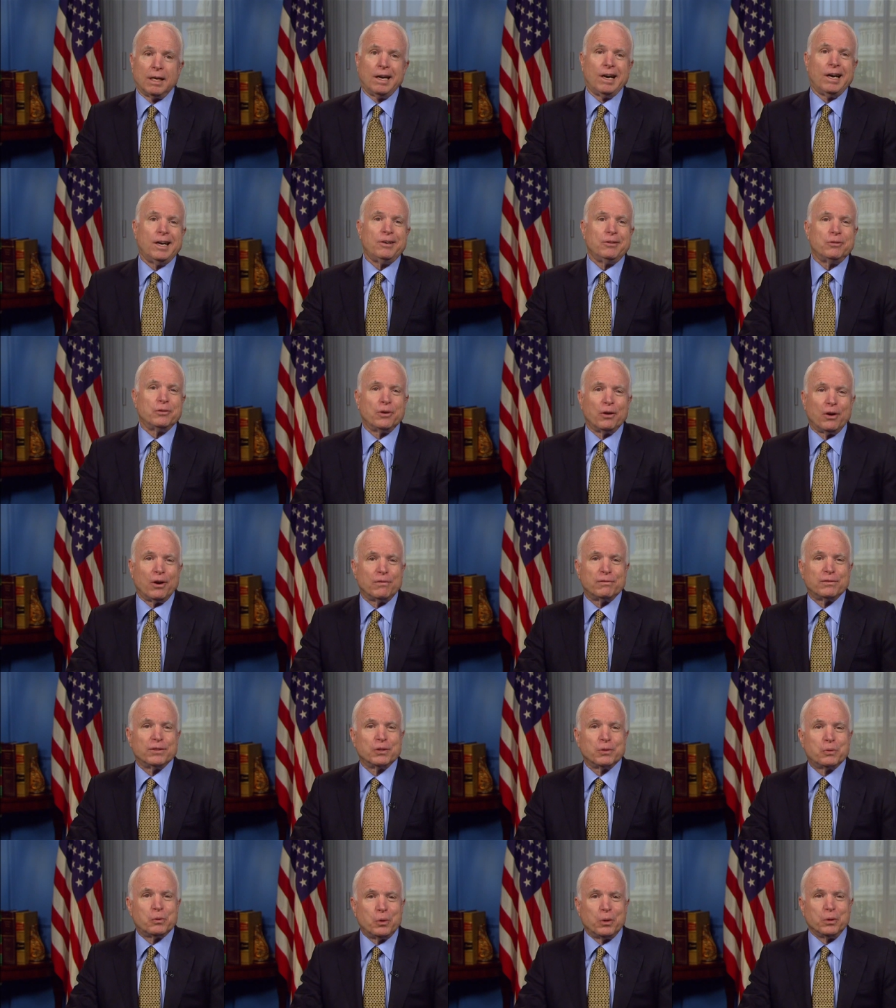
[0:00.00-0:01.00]
I don't
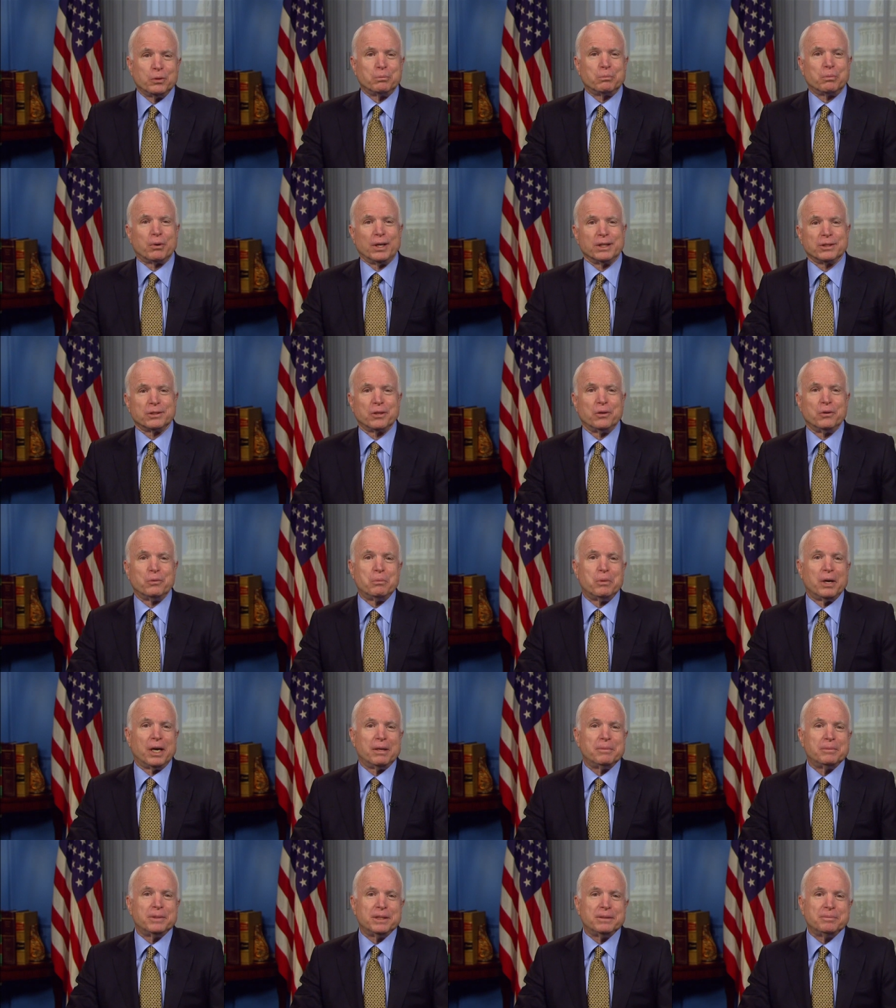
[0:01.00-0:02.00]
often quote President
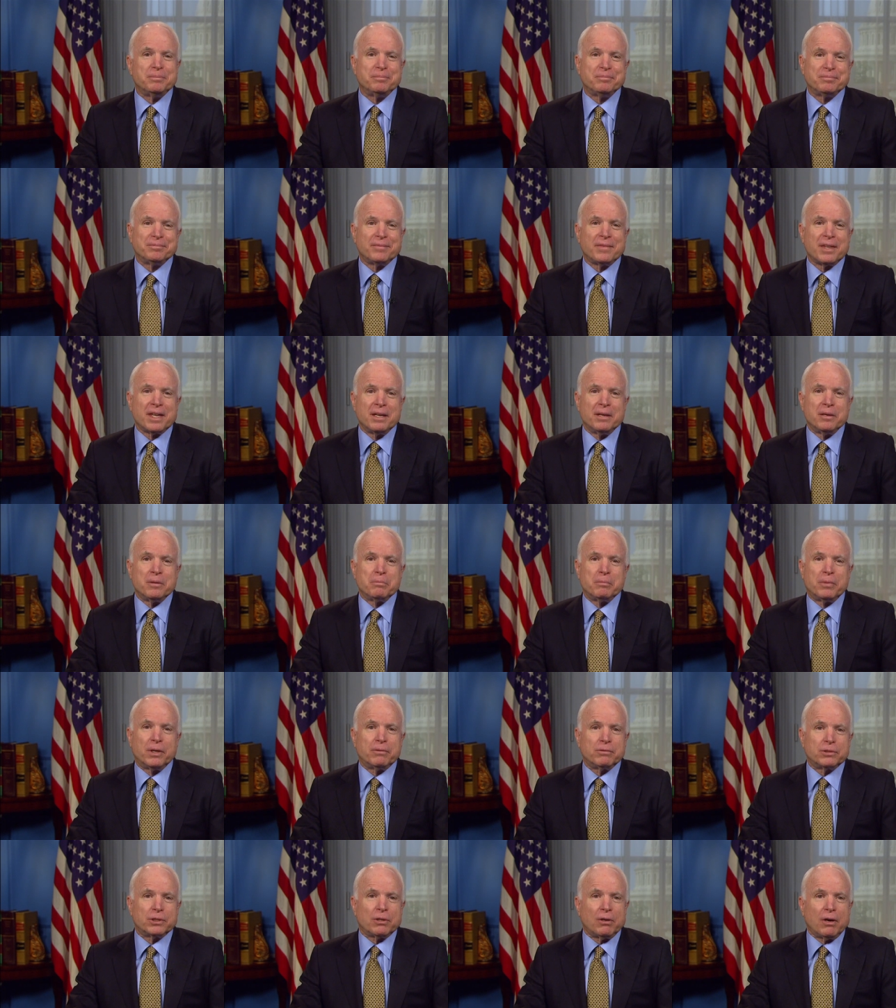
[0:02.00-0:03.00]
Obama,
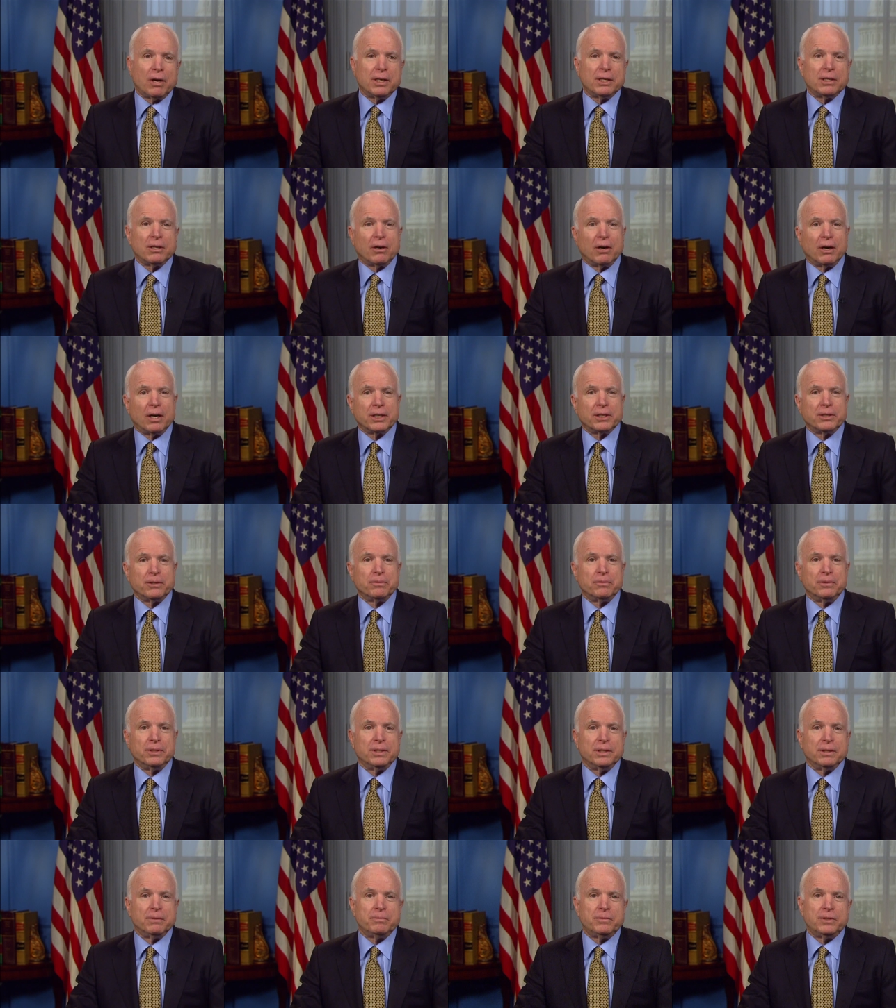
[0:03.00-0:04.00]
but it was hard to argue
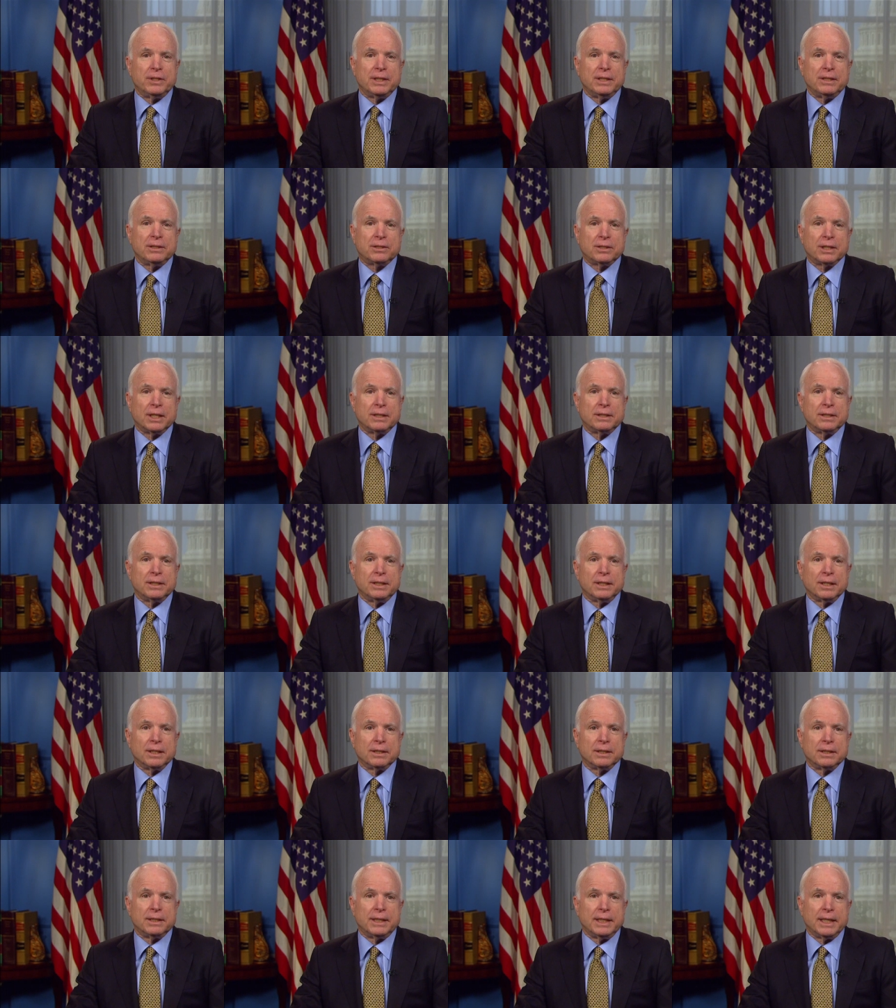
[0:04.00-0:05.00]
with him when he said the
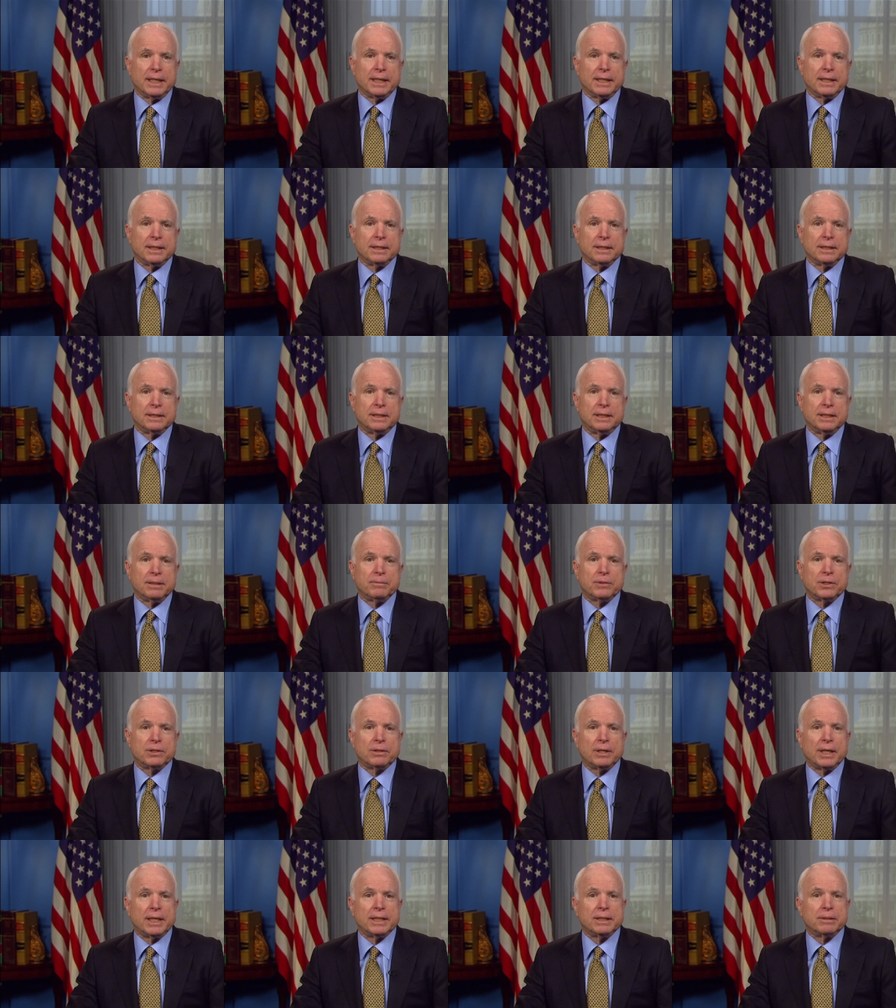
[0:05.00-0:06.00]
other day that
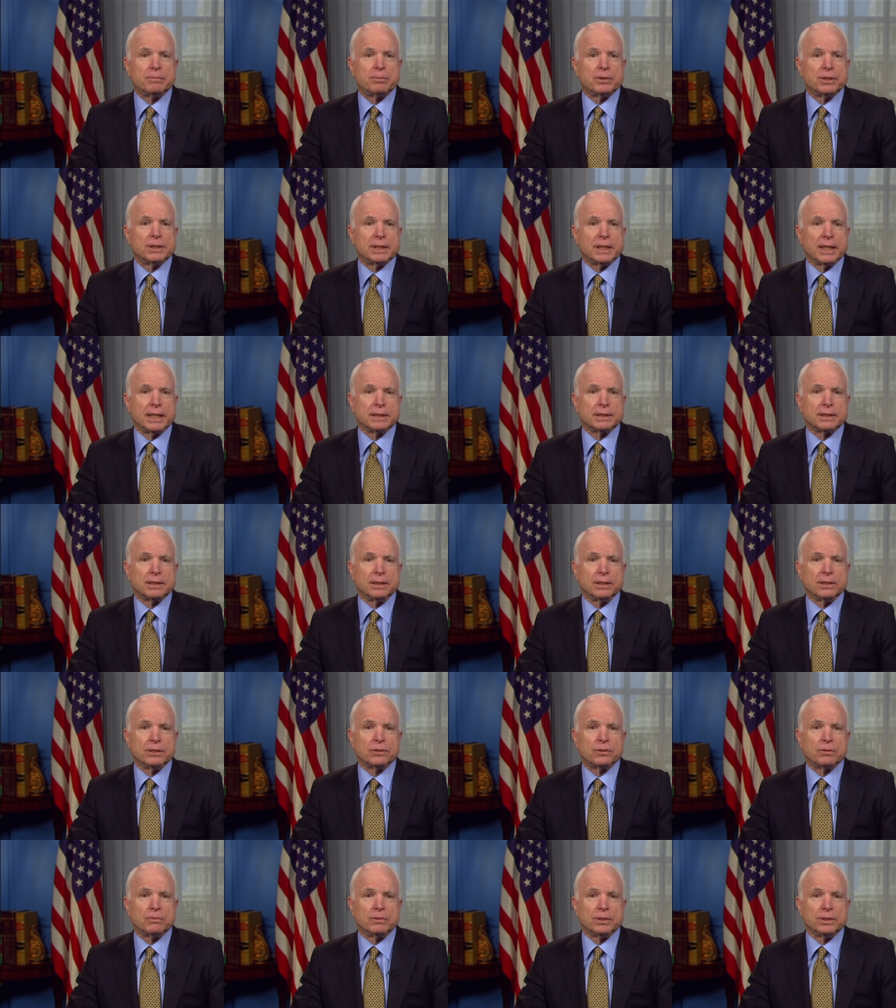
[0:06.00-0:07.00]
Democratic
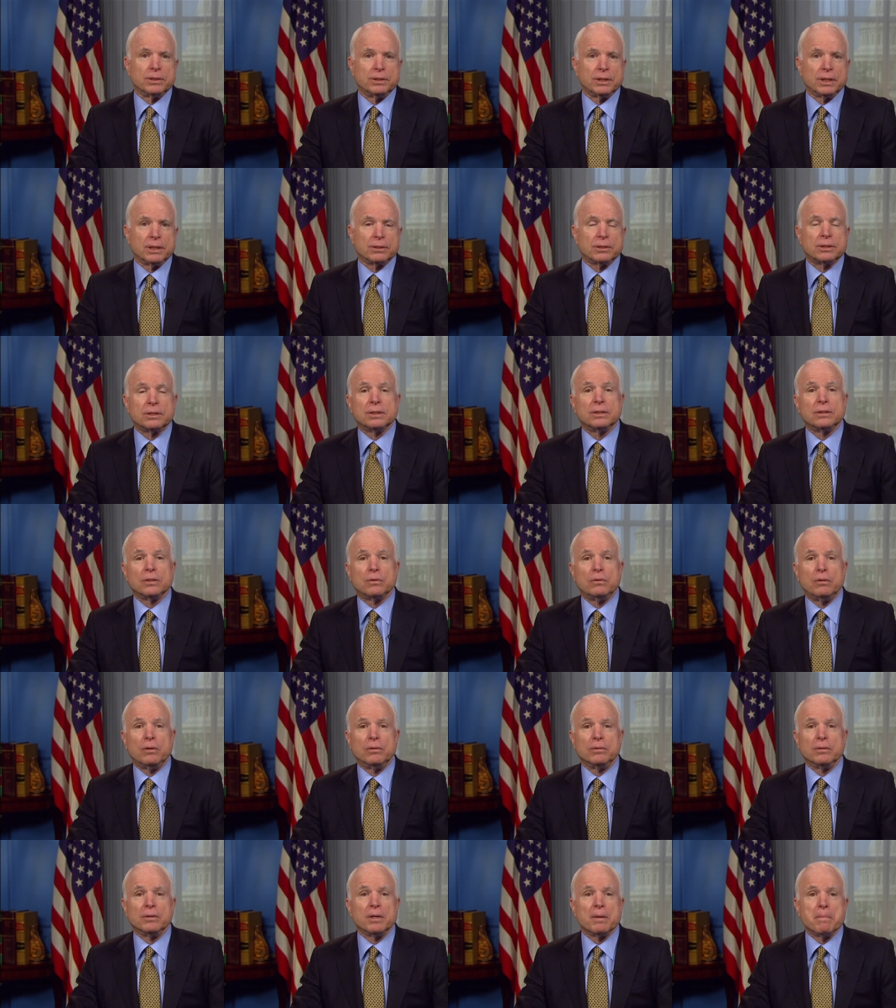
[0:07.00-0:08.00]
protectionists were just,
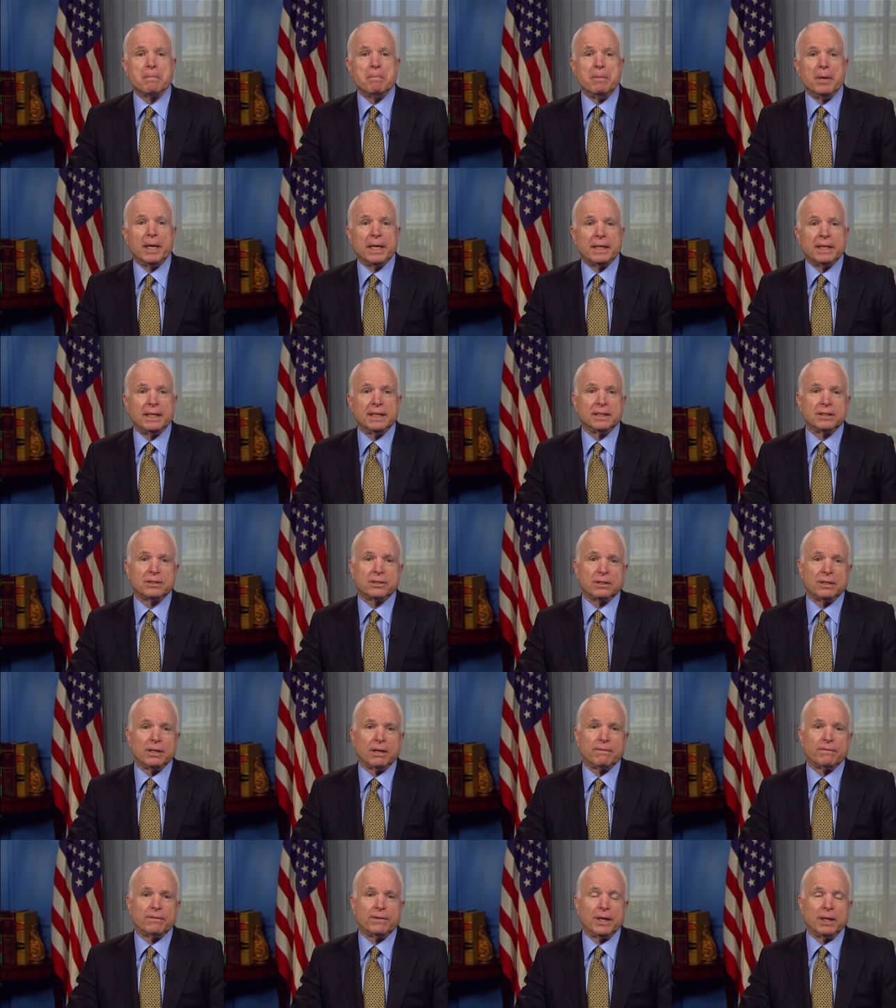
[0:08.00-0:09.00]
quote, making
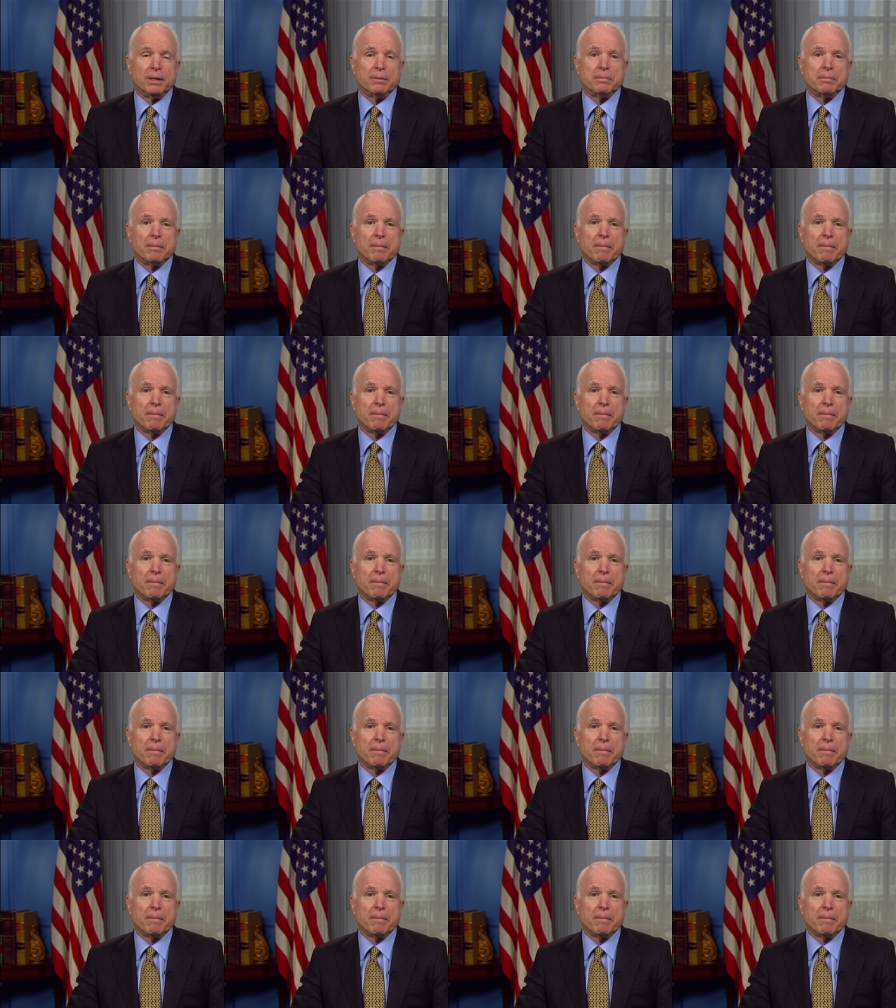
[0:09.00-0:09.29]
stuff up,